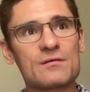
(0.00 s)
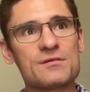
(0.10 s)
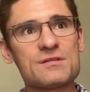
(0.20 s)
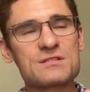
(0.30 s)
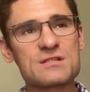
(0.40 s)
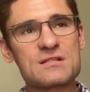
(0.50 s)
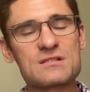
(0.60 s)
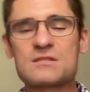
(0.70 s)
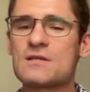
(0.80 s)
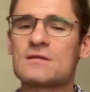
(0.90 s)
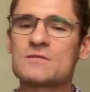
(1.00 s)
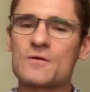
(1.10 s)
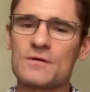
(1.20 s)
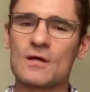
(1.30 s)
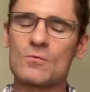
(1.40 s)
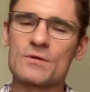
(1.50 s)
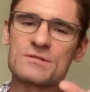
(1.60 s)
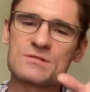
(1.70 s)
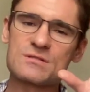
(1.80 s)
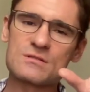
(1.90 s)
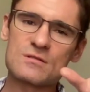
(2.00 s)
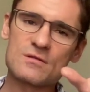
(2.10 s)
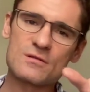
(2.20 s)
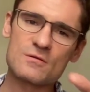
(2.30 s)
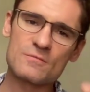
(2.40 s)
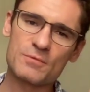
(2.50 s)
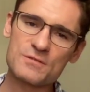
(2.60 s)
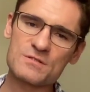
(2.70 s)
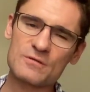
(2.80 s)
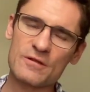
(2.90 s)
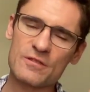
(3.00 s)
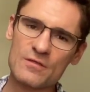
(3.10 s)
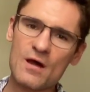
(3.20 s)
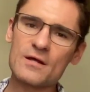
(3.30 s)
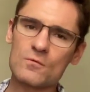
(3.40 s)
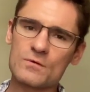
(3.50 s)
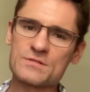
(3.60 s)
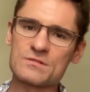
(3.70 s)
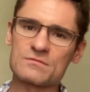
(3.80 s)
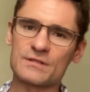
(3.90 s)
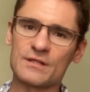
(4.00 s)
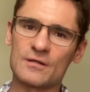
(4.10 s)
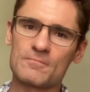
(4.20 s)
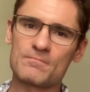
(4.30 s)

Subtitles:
this sense that, okay, well, there's the person that I thought I was over here,